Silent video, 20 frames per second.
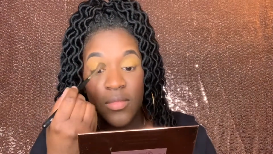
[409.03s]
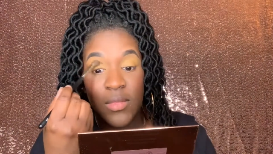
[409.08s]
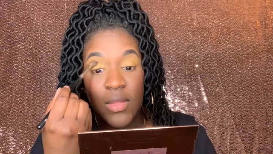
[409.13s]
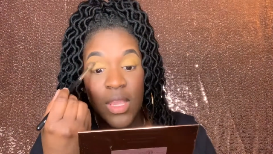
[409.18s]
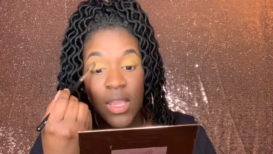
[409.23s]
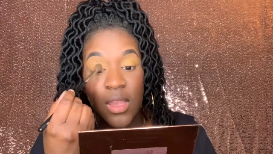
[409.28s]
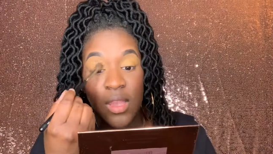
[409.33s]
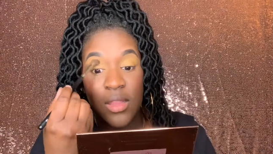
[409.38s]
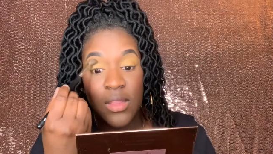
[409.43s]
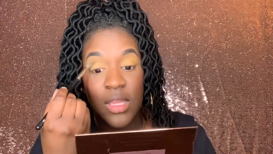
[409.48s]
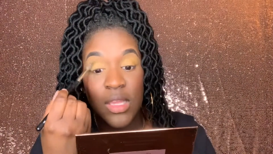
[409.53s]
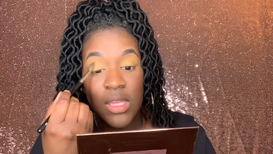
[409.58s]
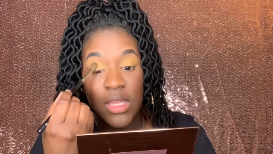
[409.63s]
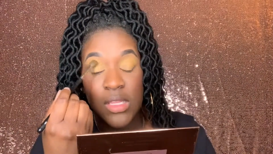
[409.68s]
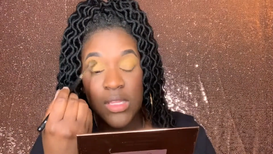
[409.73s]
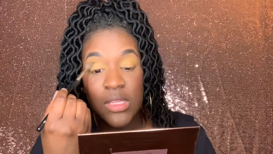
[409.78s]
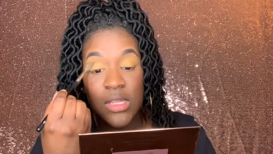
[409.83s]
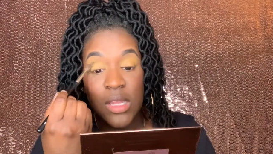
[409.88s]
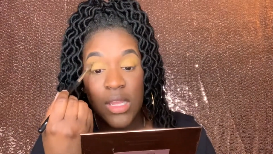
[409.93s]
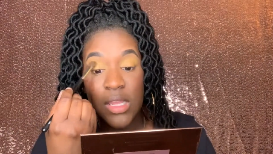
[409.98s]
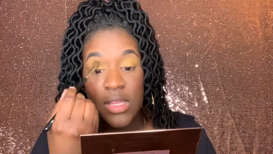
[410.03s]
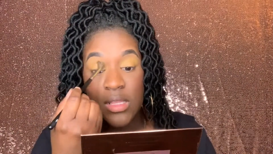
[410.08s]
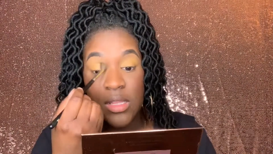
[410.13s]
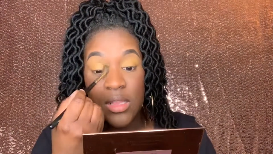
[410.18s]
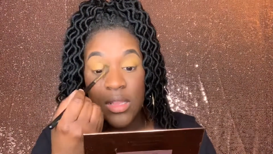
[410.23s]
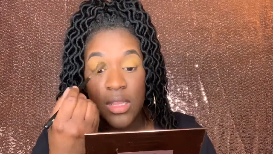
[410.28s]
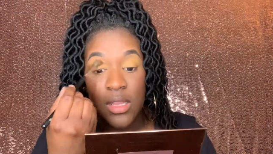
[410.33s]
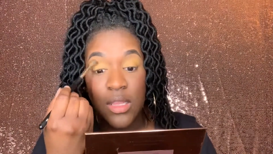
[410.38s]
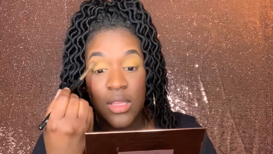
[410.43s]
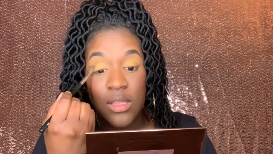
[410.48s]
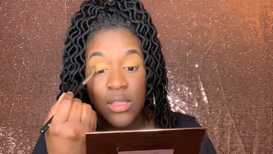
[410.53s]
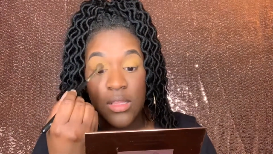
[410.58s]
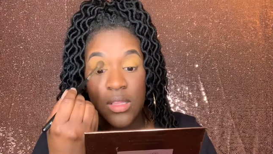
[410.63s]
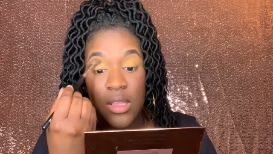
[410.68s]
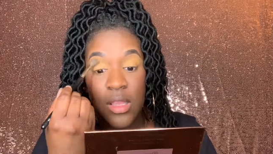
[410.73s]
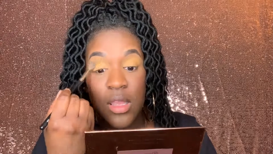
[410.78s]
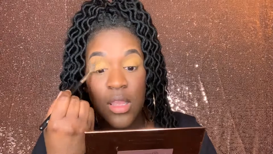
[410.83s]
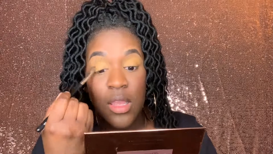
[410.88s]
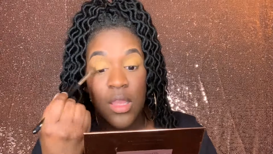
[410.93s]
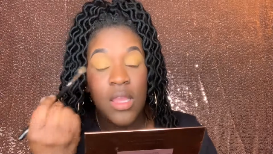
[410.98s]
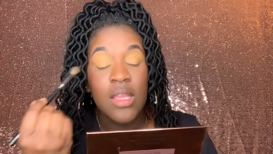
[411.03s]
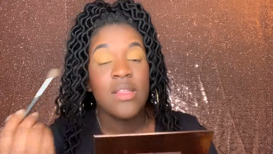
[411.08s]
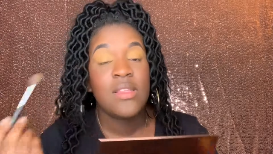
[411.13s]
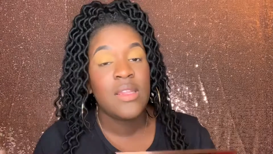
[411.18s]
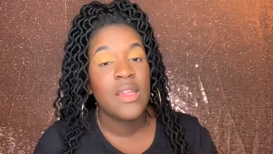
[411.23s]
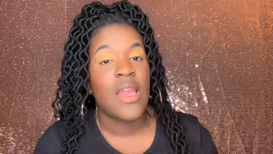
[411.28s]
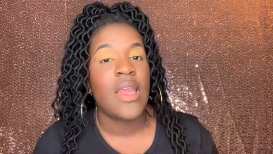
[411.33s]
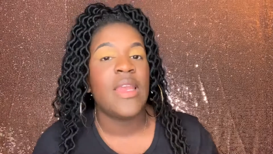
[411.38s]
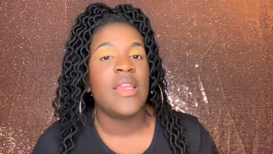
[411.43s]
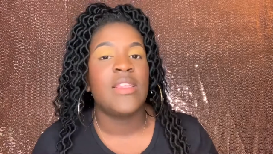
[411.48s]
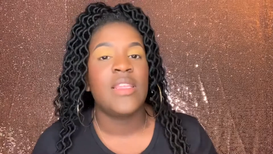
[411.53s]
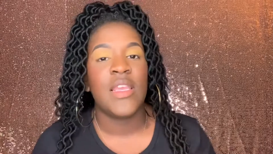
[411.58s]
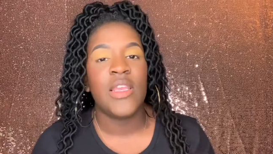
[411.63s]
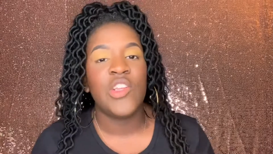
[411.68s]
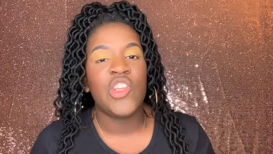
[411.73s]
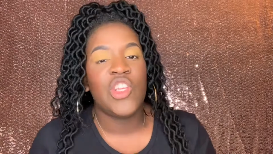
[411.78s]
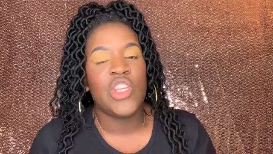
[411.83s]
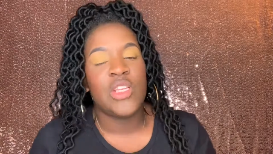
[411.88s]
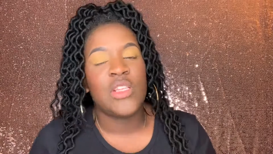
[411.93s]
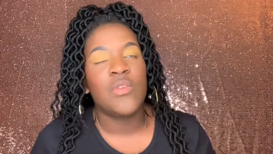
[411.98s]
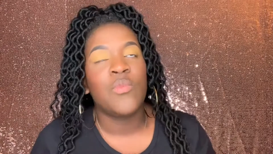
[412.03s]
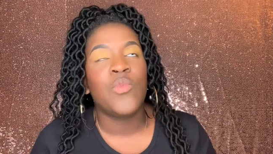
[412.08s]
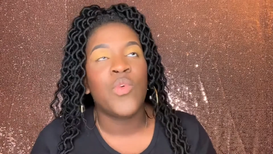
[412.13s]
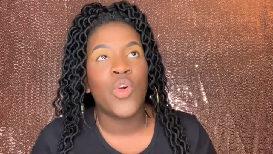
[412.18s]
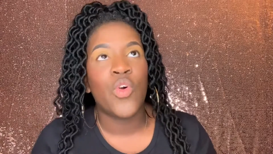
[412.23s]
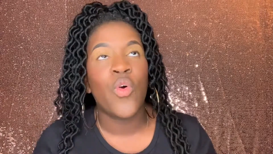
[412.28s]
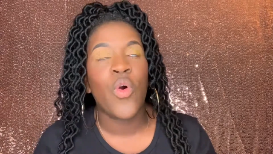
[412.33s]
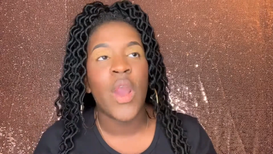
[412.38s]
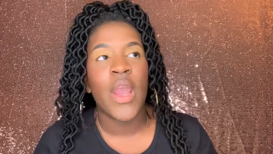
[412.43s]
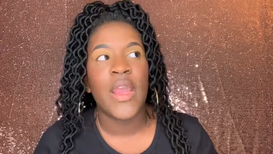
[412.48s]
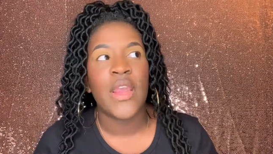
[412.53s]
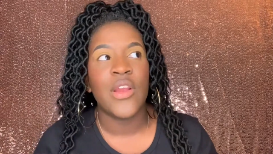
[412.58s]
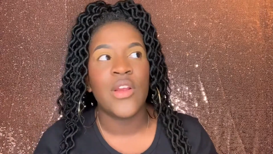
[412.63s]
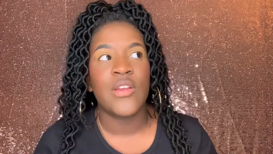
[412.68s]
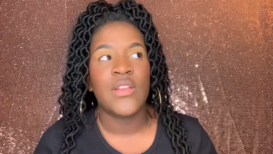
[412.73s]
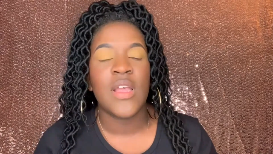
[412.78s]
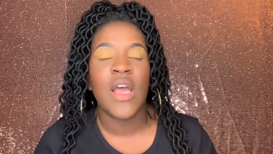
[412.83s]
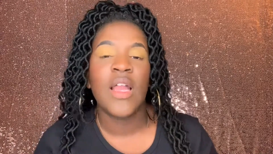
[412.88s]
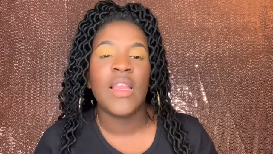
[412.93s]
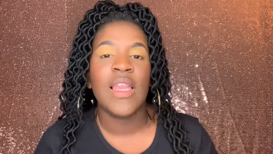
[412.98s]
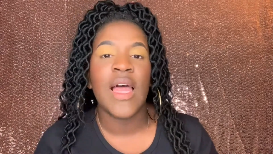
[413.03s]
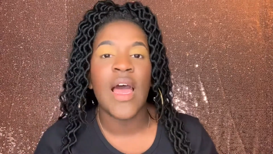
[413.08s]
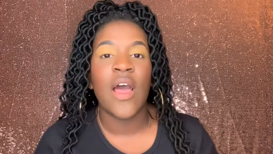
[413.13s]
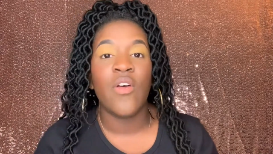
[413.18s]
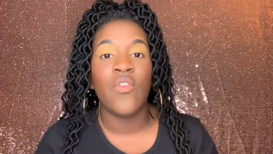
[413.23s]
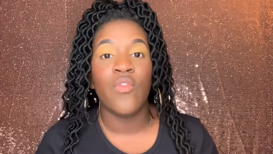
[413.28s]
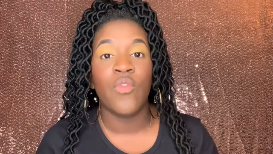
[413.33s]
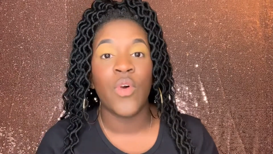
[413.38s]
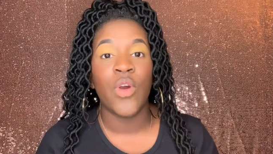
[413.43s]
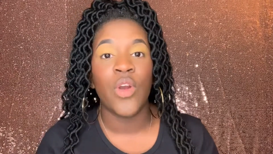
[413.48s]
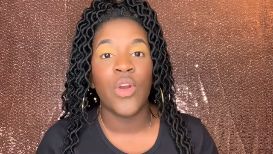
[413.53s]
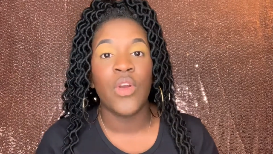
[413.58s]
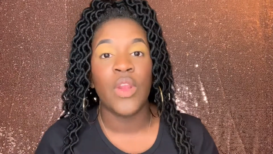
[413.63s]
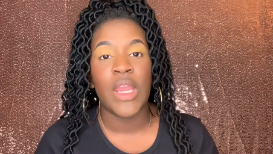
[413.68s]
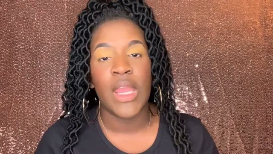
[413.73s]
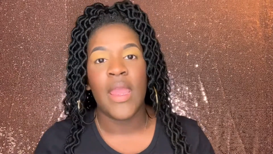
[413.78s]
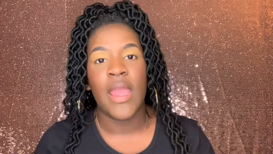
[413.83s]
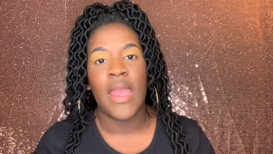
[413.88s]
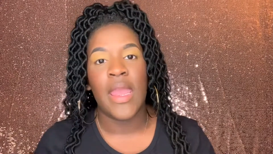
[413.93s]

yeah, I think it's nice. I think it's nice. It just requires a lot of work.